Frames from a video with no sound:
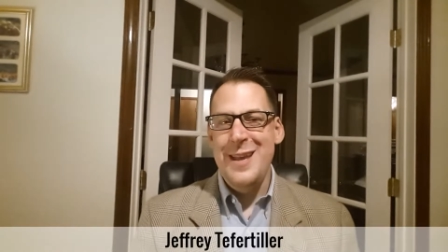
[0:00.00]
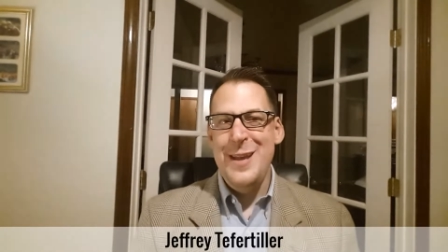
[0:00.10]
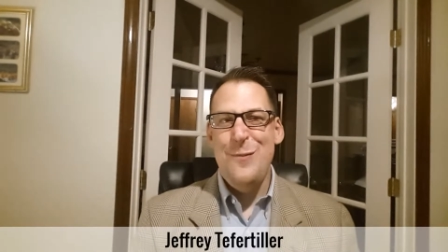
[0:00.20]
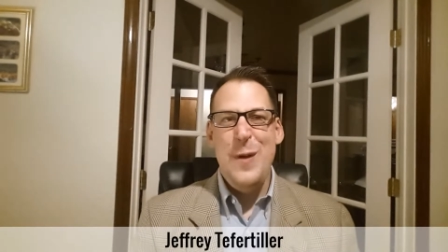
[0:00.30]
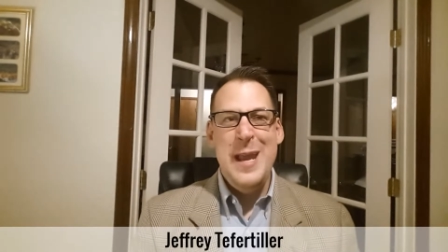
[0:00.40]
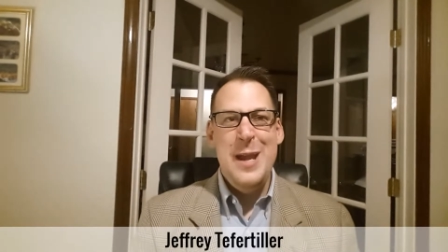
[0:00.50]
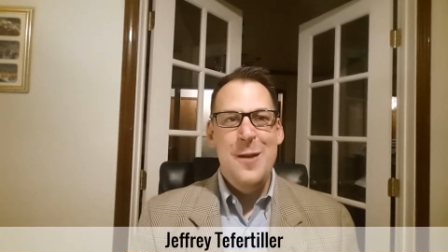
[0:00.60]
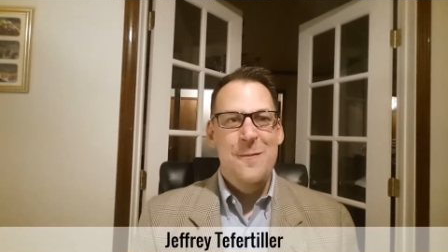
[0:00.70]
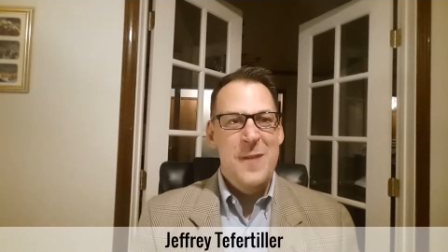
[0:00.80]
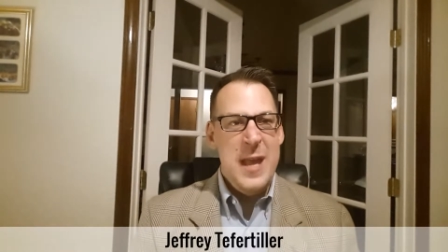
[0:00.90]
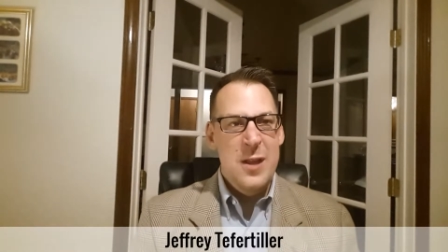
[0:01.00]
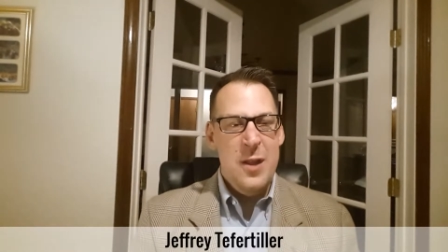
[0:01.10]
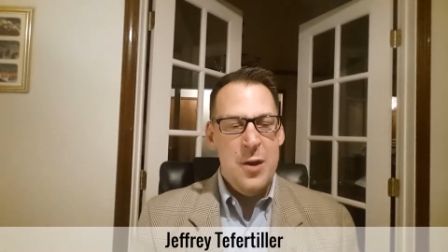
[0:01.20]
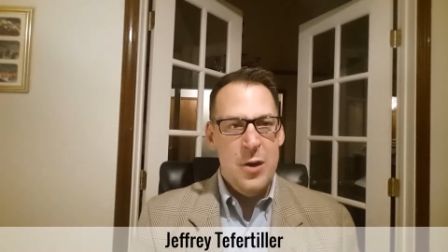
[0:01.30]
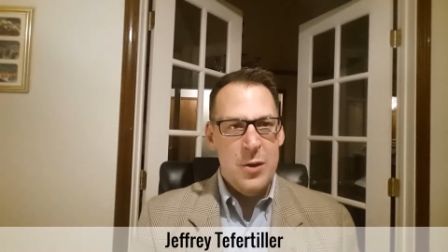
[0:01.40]
if we fail
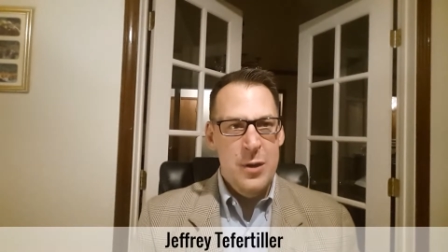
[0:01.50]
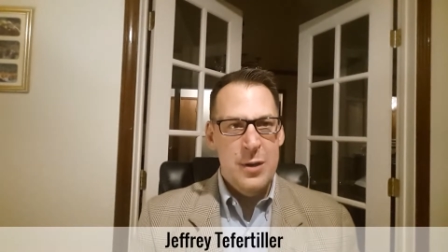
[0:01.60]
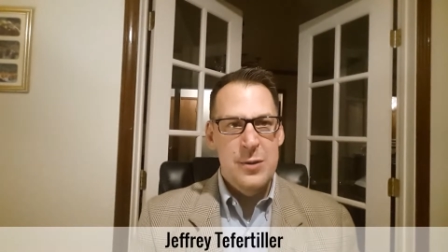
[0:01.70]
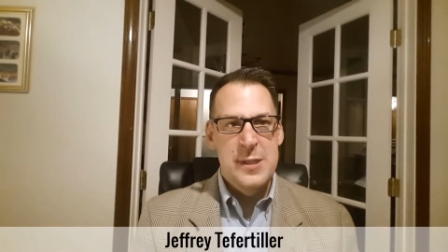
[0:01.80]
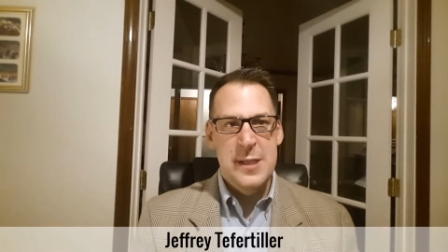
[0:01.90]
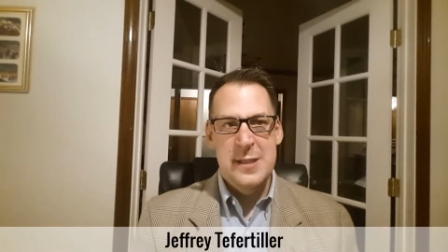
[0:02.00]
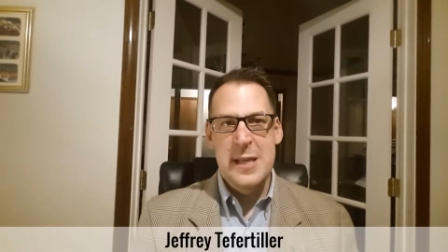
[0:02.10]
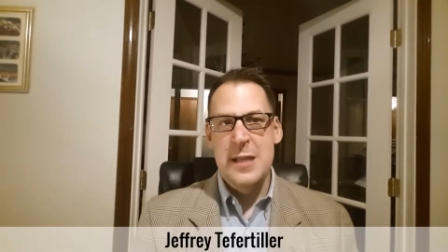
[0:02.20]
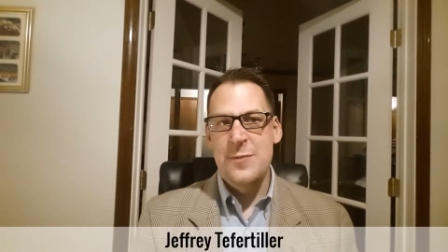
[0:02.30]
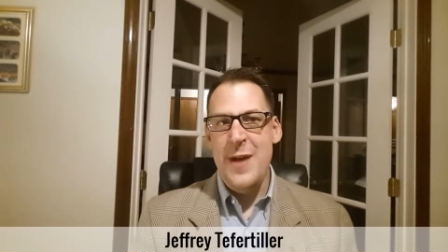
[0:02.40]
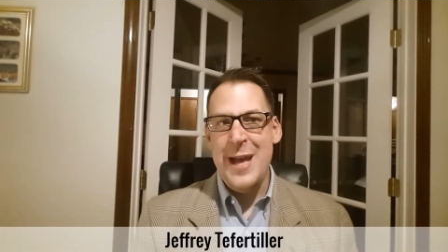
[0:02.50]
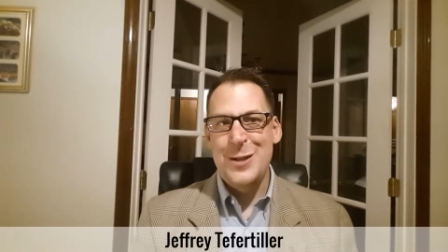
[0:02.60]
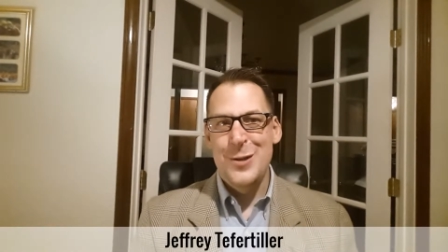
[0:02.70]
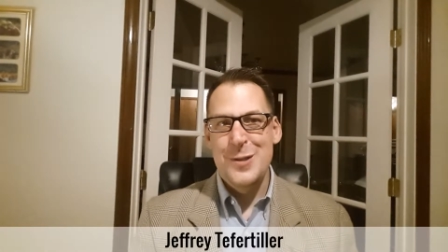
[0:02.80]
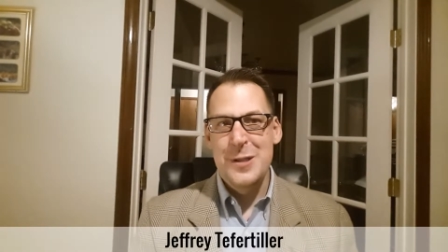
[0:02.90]
on our critical success
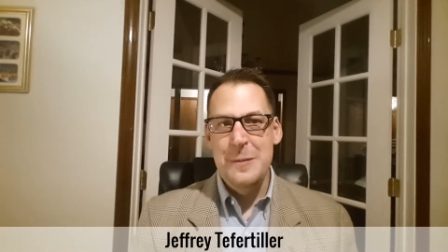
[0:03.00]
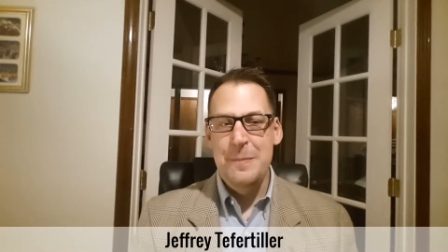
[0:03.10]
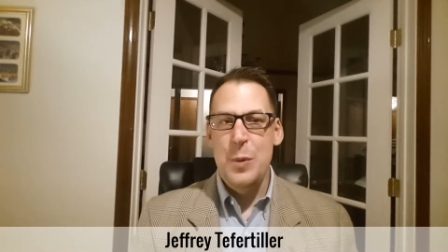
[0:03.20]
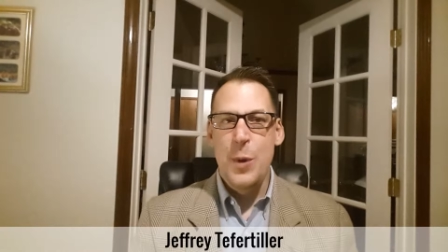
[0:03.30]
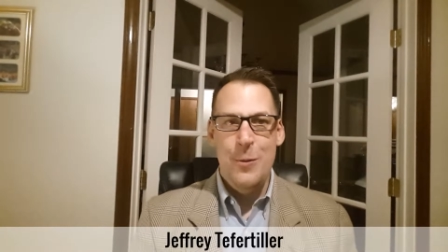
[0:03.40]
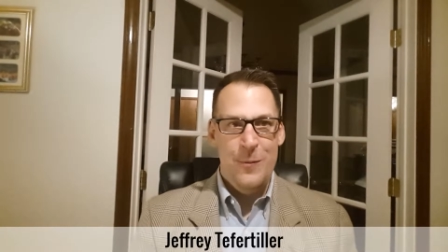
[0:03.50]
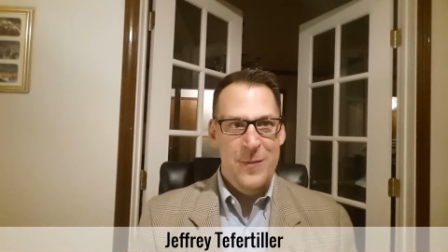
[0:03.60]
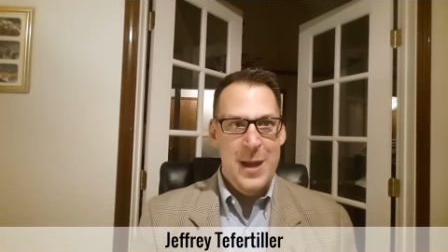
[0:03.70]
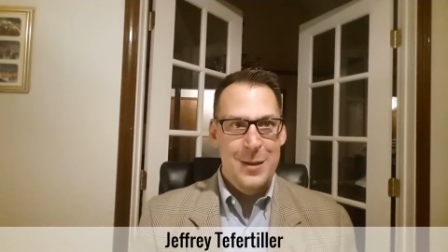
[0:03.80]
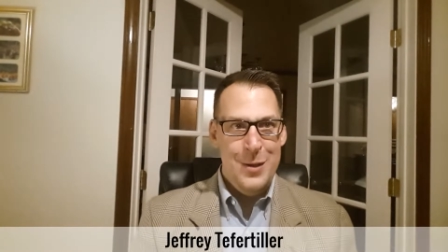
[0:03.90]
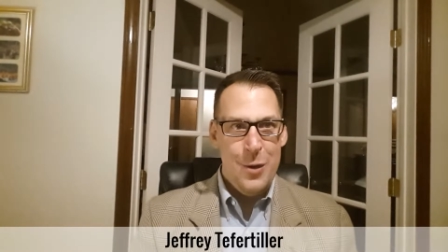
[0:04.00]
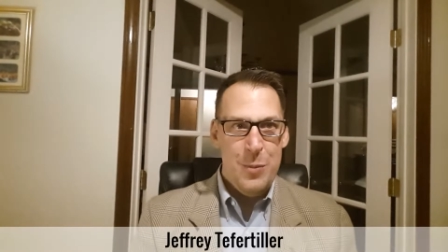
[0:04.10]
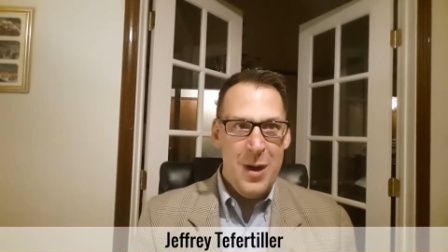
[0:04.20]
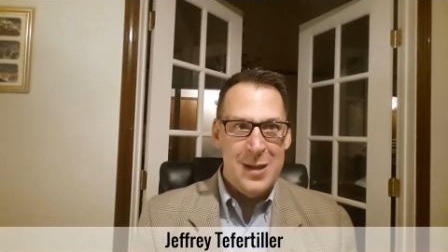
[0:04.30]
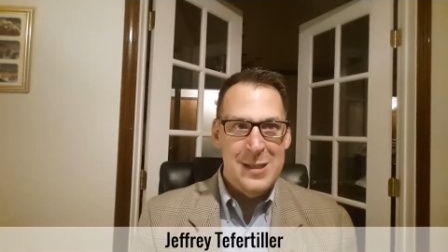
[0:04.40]
factors, we will fail in our
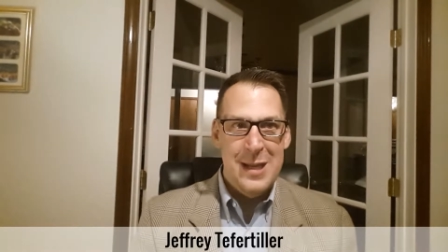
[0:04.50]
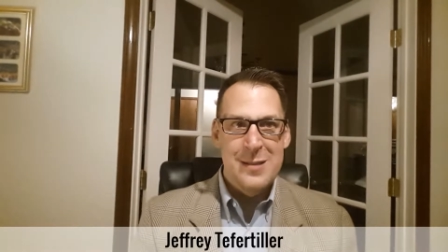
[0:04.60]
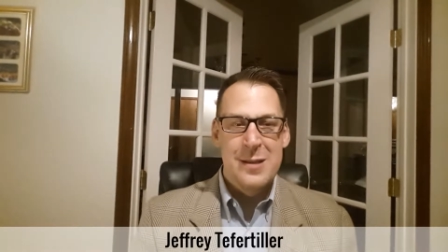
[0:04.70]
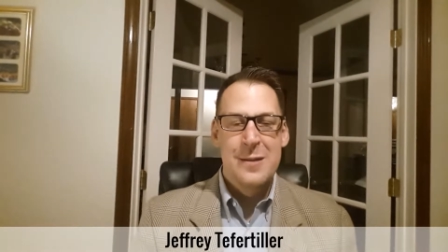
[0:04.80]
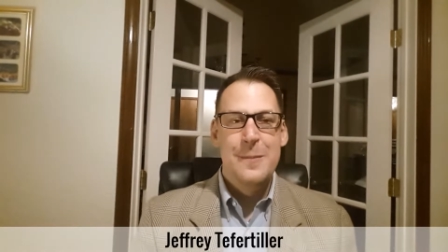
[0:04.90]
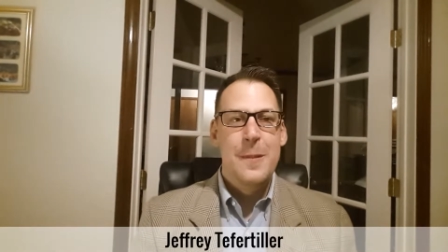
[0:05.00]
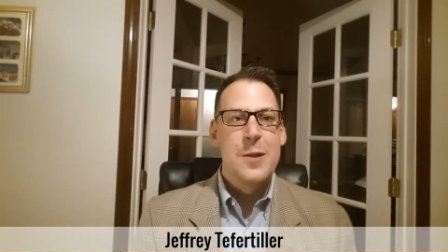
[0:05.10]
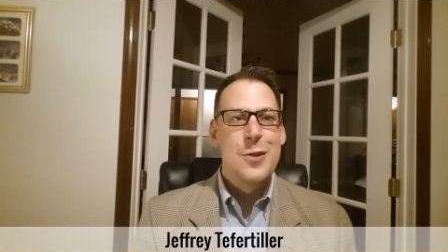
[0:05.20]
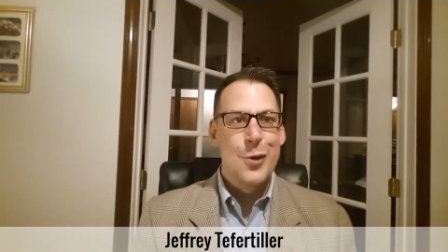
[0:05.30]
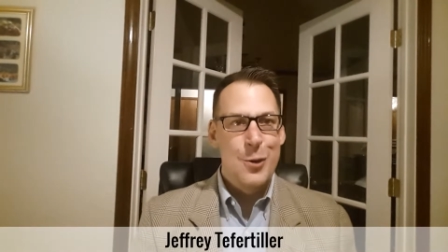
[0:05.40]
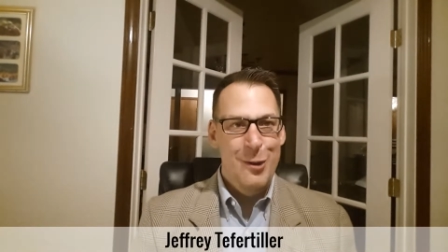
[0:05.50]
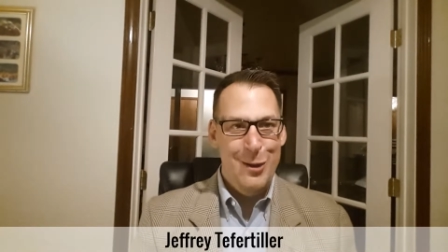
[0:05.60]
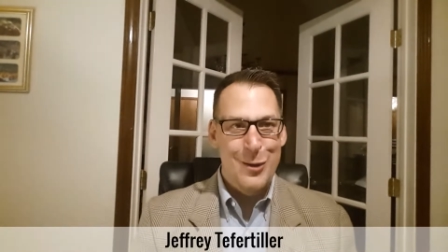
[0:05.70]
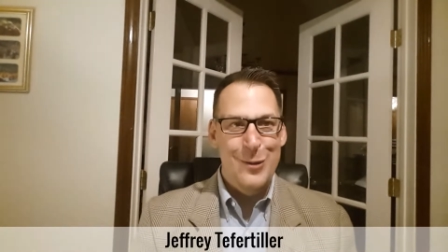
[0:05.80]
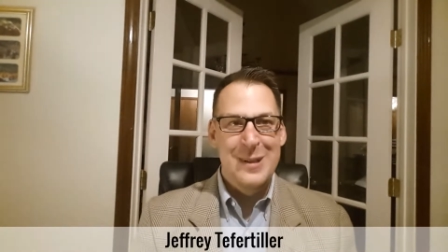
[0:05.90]
process. They're
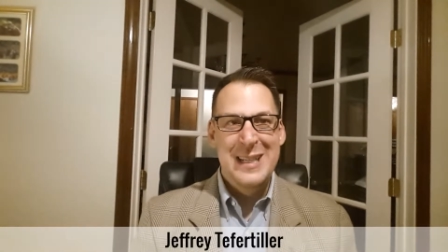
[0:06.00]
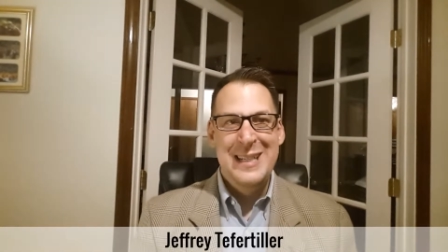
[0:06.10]
critical.